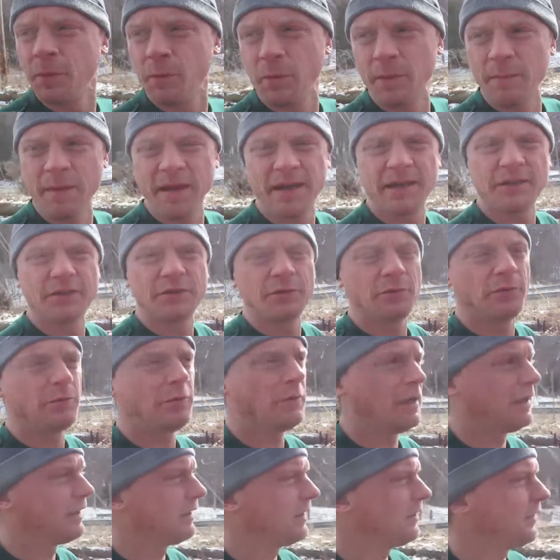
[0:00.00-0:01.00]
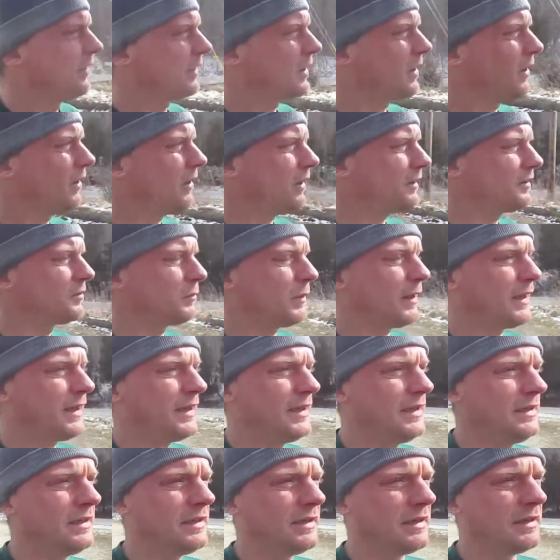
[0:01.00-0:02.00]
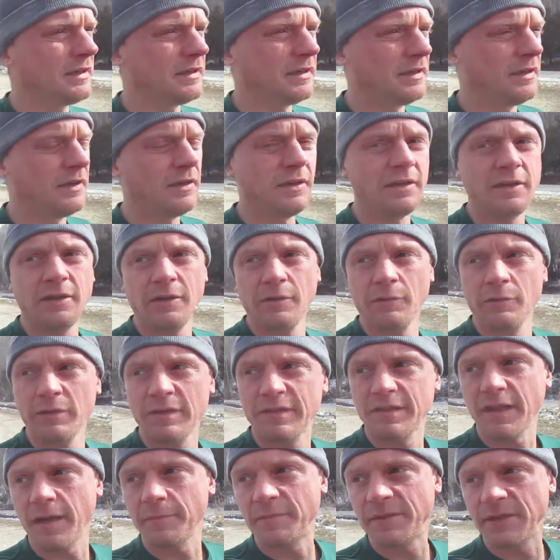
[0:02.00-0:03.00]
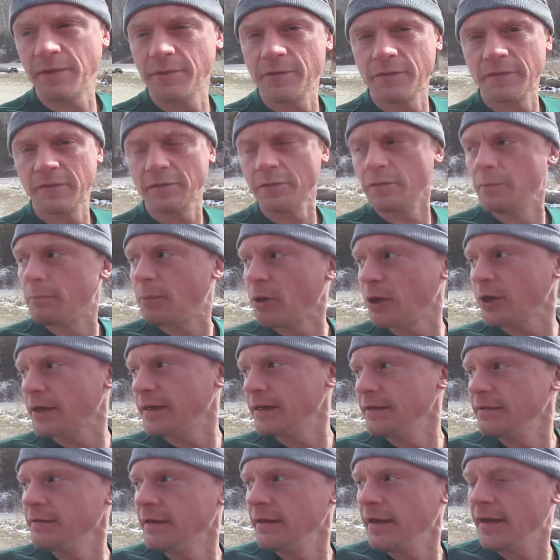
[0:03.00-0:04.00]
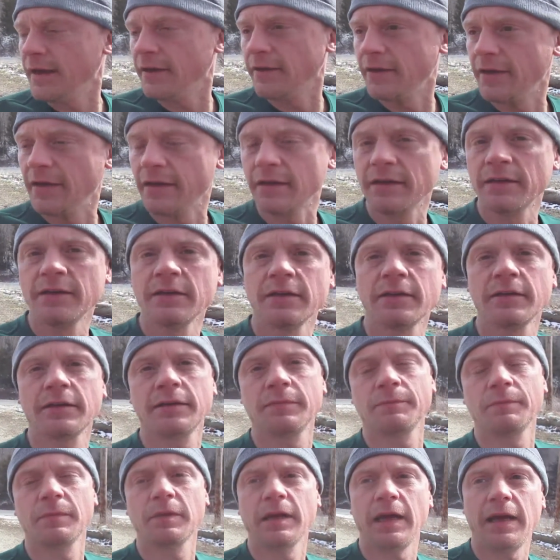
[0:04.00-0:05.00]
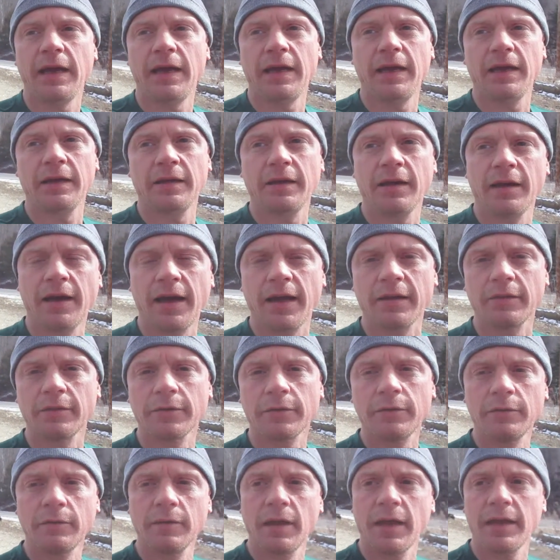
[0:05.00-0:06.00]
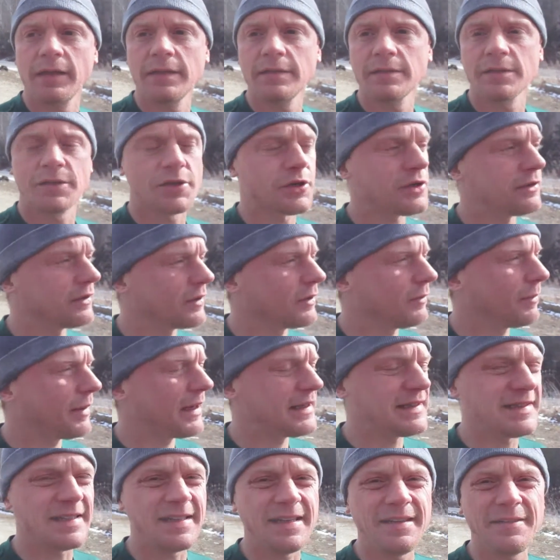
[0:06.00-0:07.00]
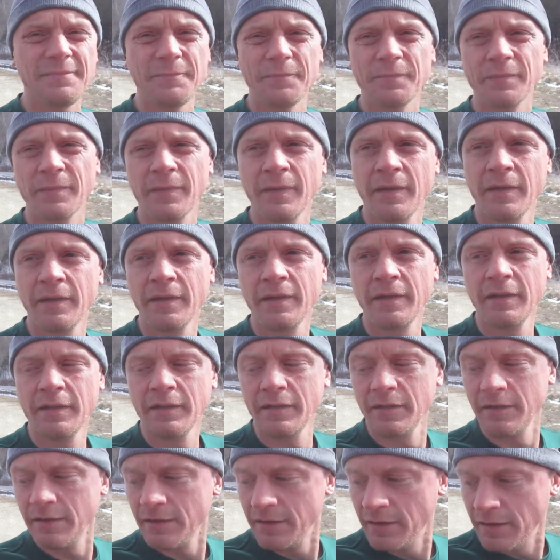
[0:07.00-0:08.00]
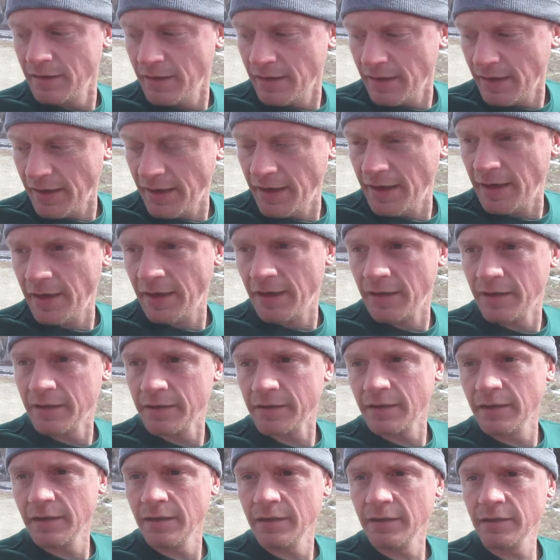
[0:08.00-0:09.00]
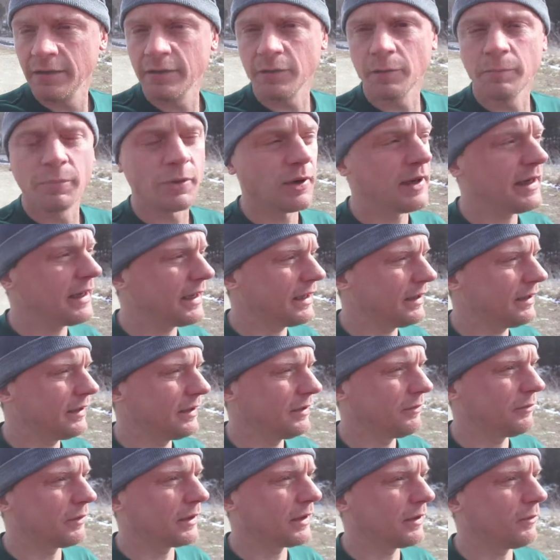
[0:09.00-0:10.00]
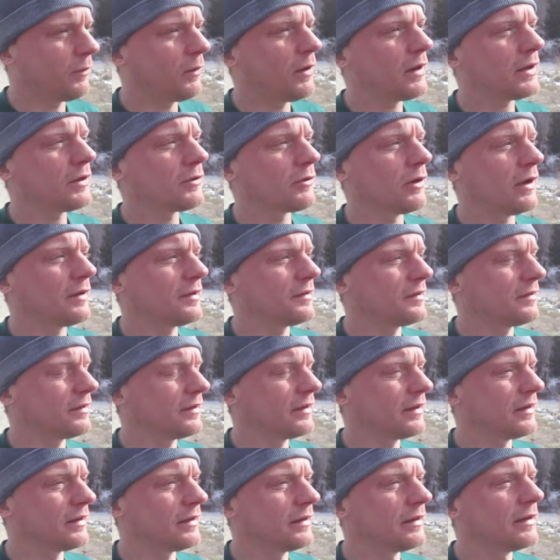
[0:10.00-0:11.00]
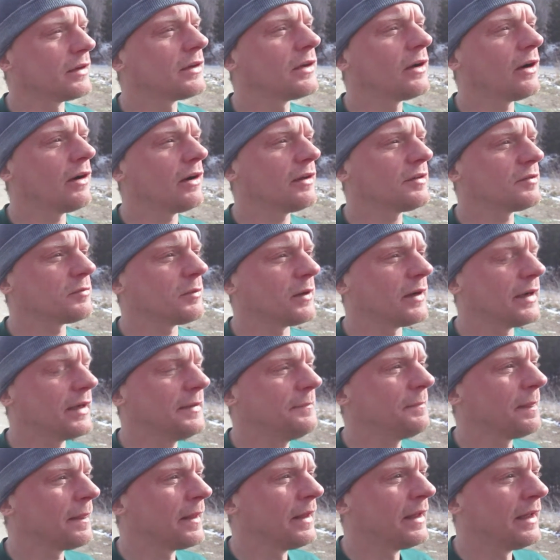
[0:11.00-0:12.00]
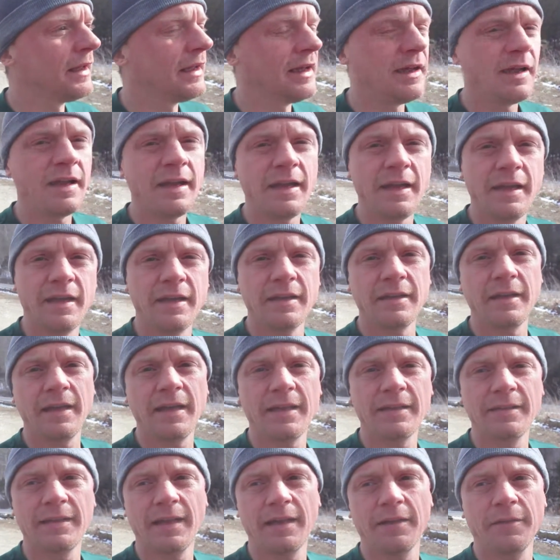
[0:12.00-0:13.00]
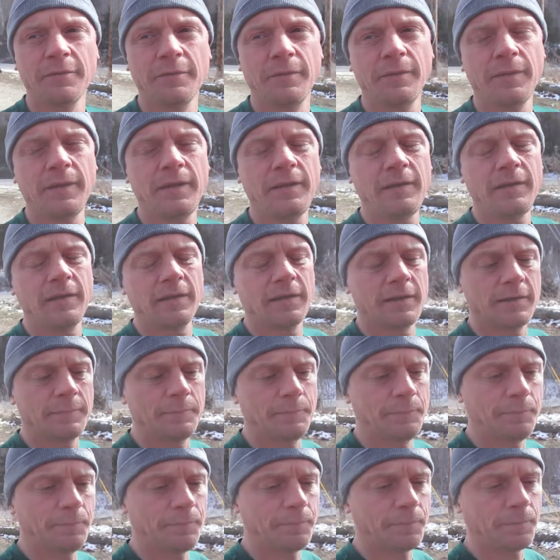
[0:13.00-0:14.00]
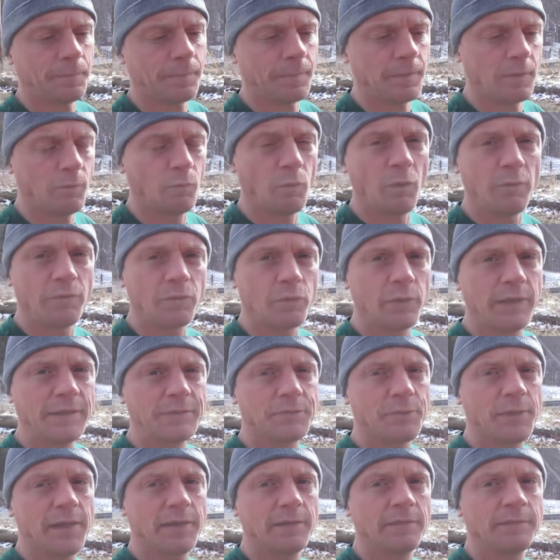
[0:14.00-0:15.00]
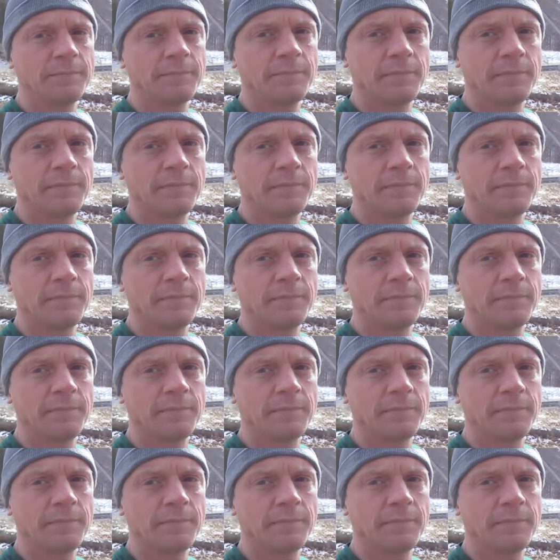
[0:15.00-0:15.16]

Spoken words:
Made it to the causeway. We stopped here. There's a little parking area, and had a little lunch, a little bite to eat, and a little break. We're gonna walk across the causeway and head down the Wolf Creek Trail.